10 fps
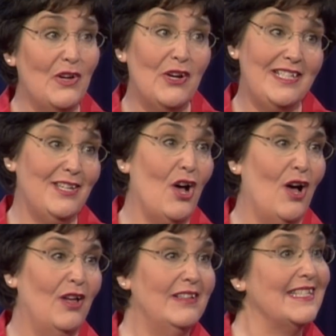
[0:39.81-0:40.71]
very
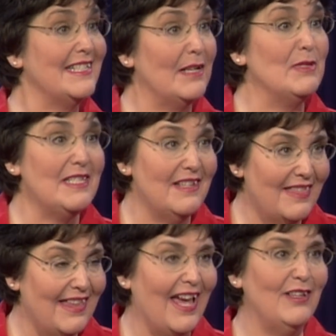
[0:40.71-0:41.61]
tall. His name is
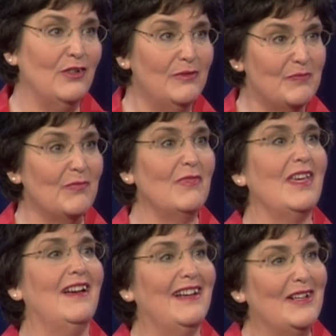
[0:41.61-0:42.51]
Nathaniel.
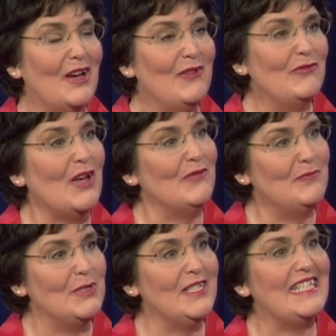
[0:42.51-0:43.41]
I've
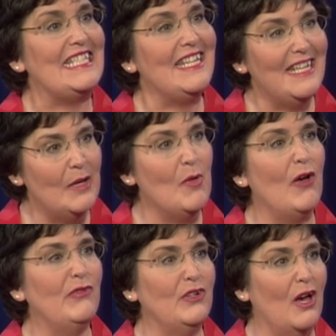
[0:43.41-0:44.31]
been seeing him
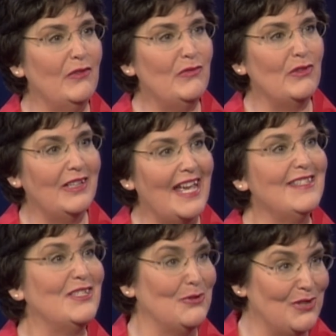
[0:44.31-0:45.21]
off and on for the
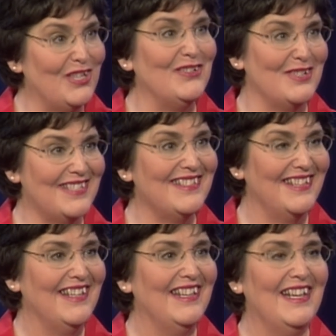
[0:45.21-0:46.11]
last 2 years.
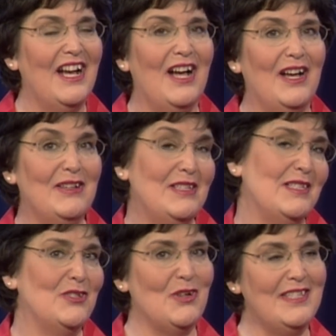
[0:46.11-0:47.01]

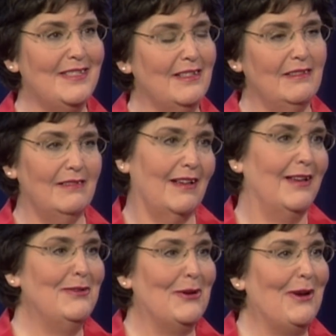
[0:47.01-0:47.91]
He's dressed in,
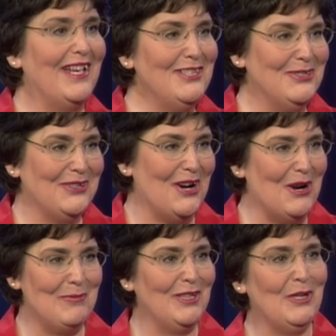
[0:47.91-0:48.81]
I don't know, angel
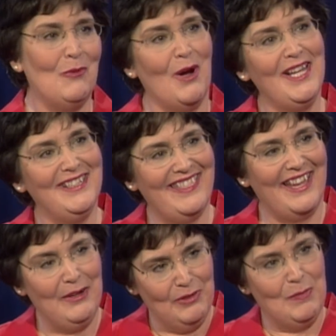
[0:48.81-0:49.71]
garb, a little white
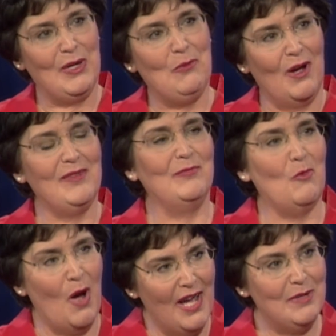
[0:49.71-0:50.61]
thing with a big white
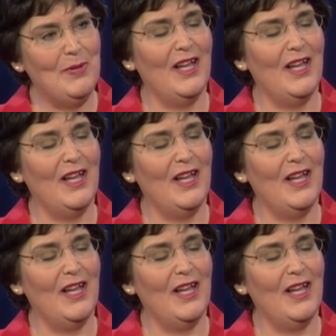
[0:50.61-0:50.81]
wide